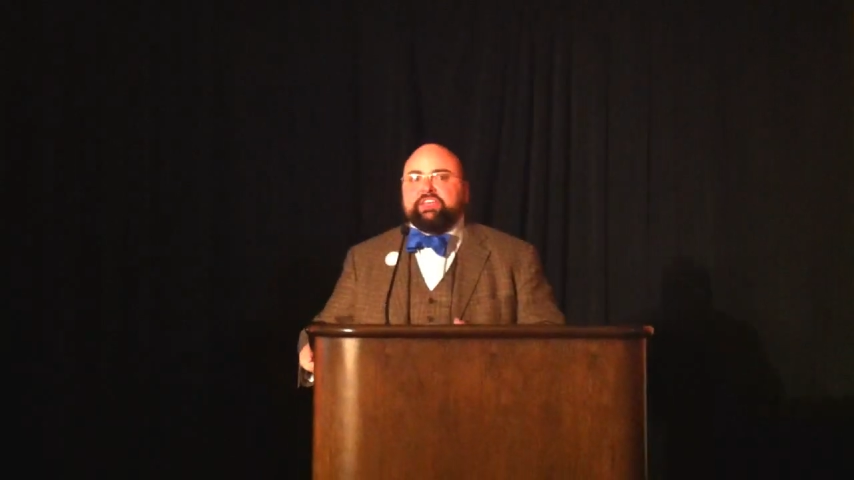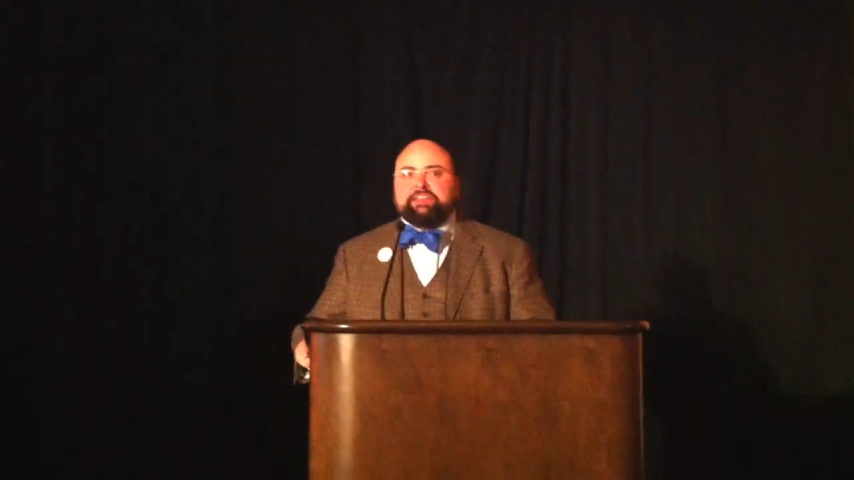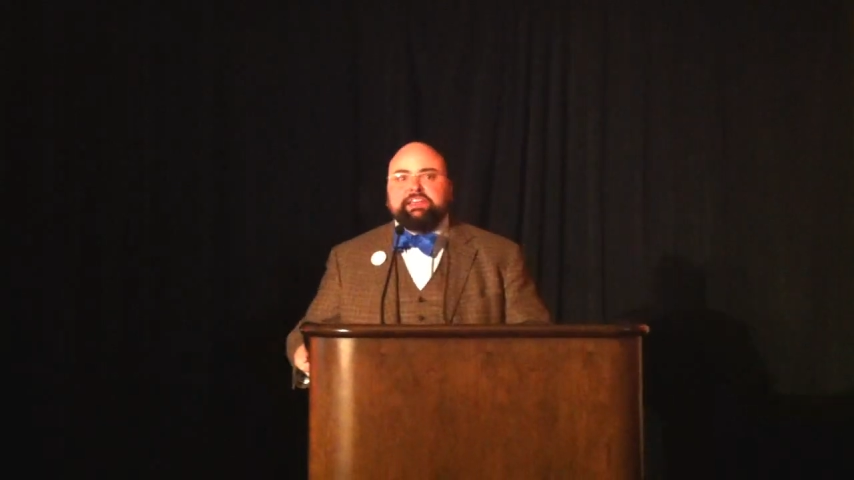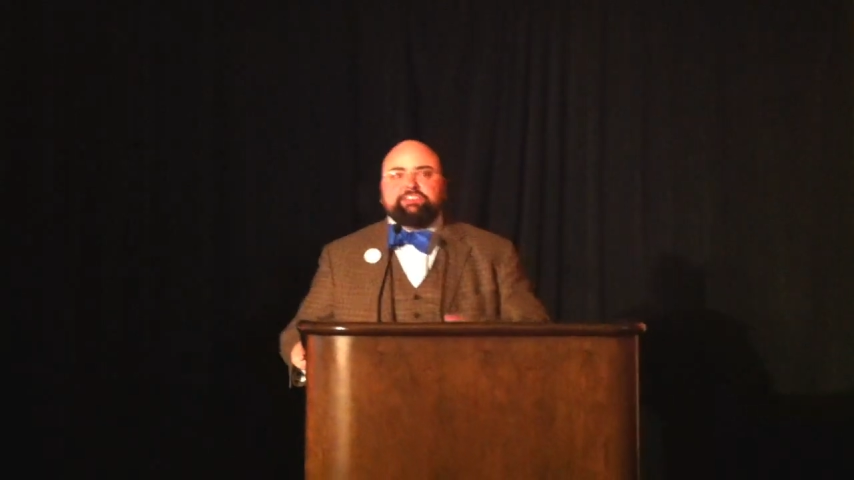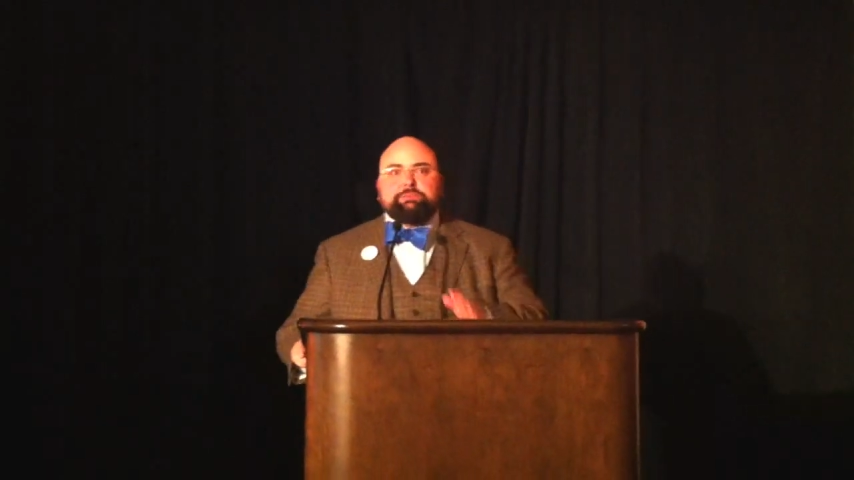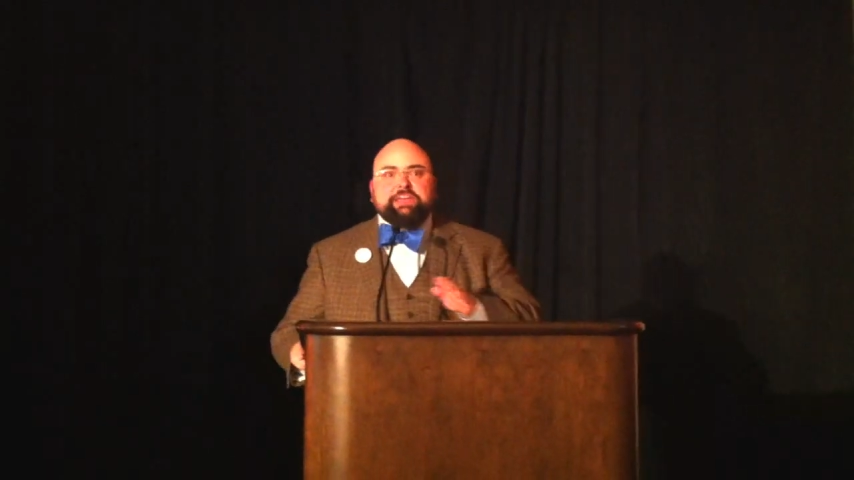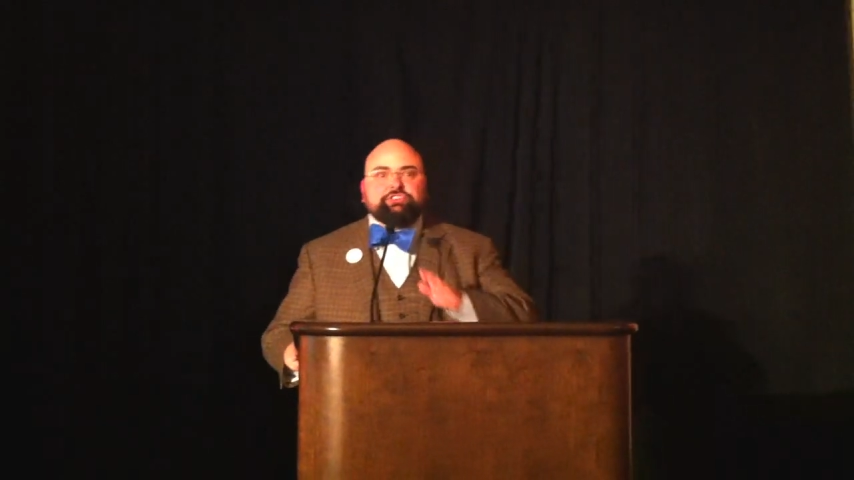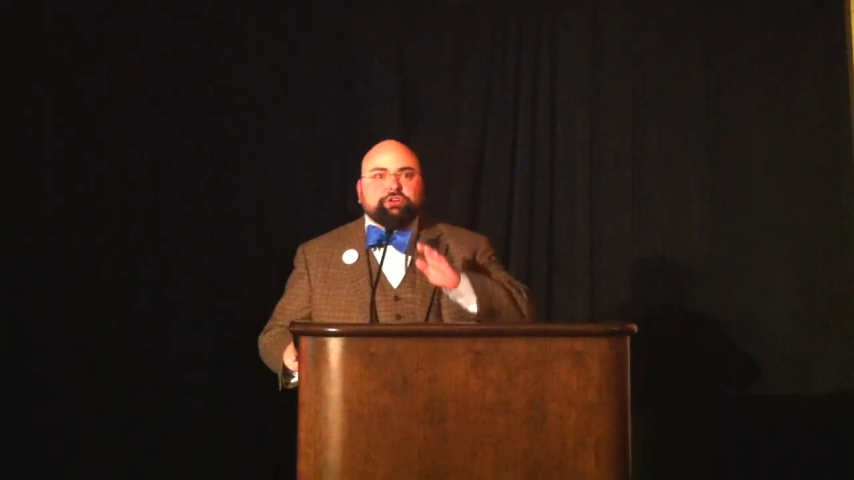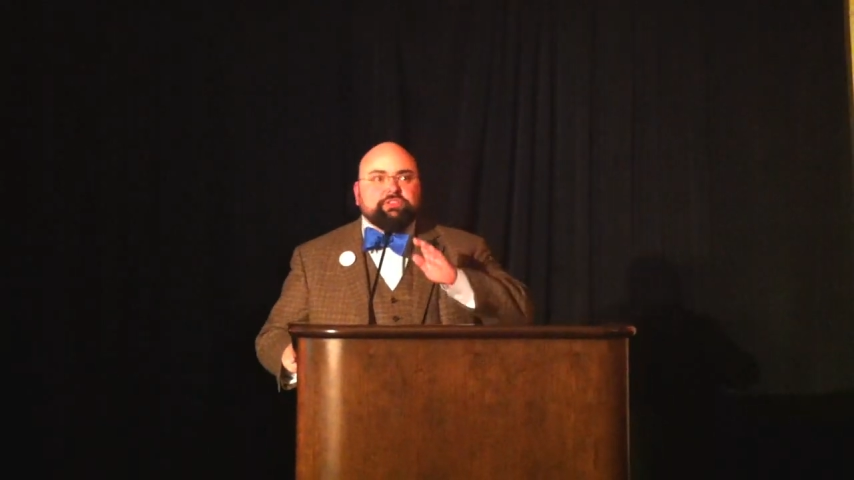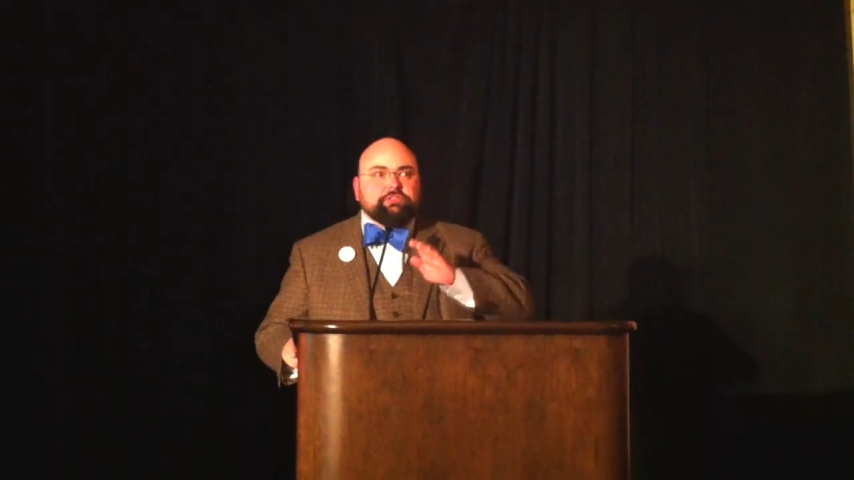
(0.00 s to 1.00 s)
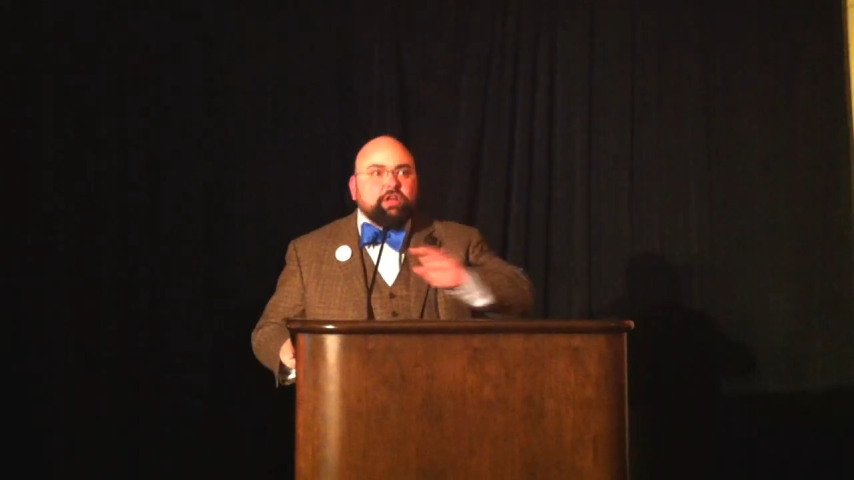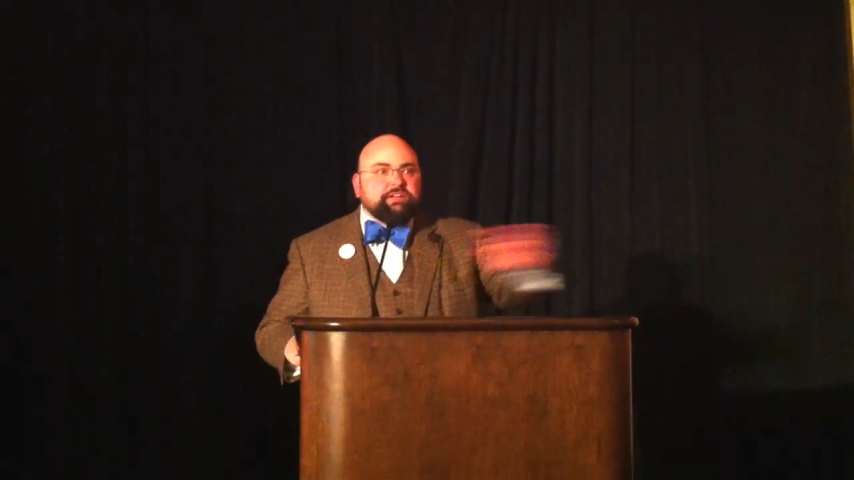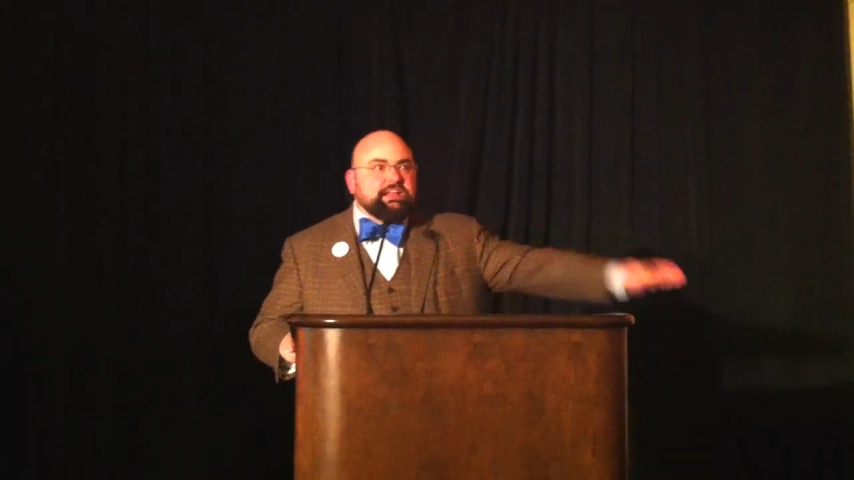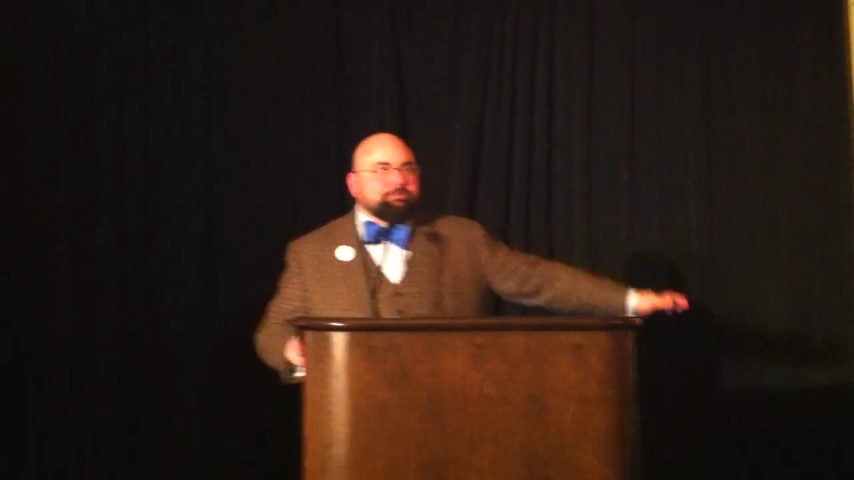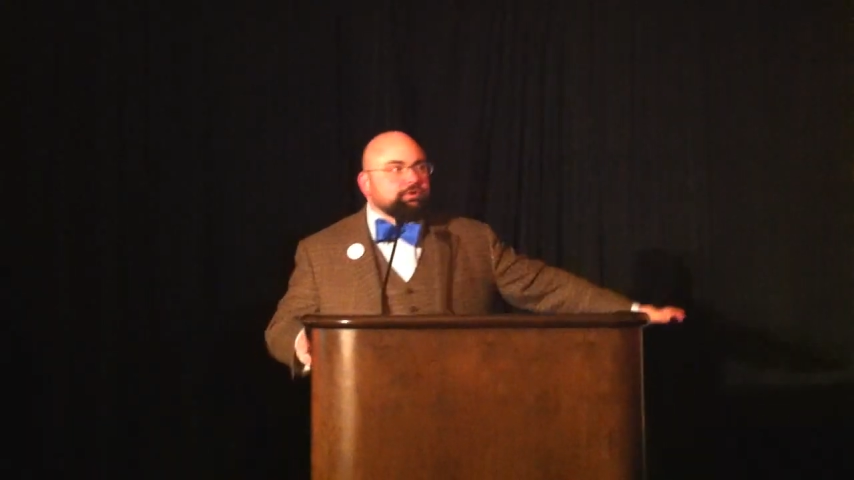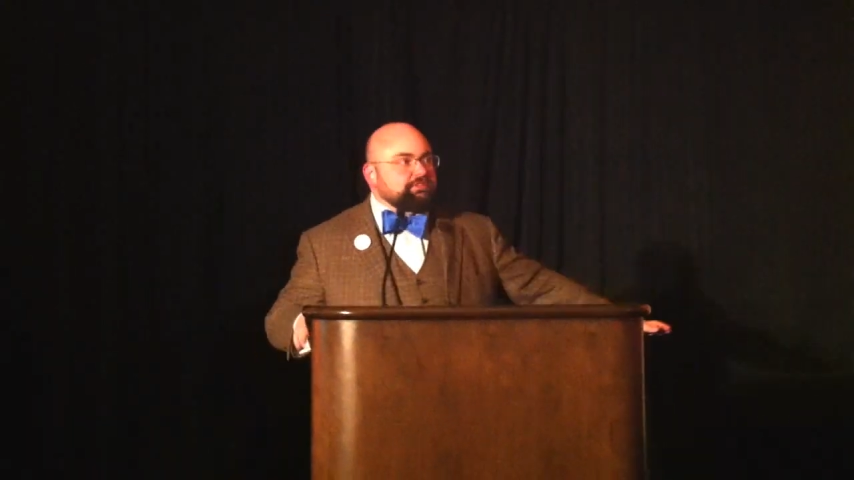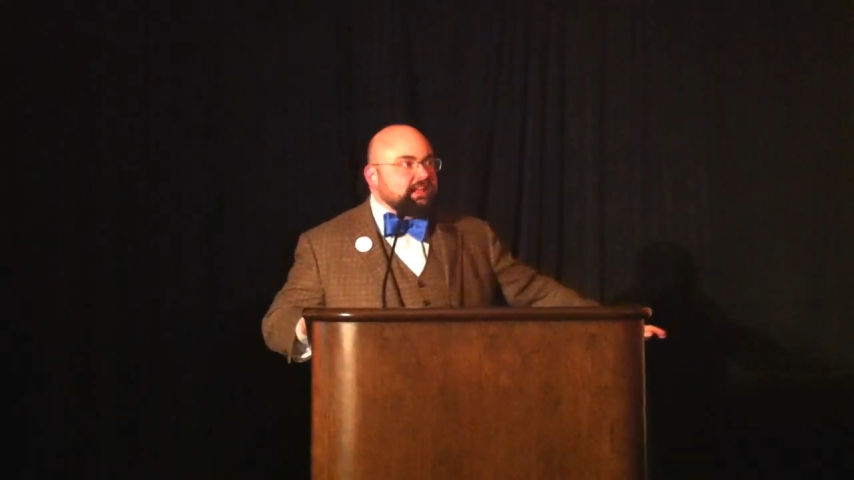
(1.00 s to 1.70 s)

they need to make sure the law never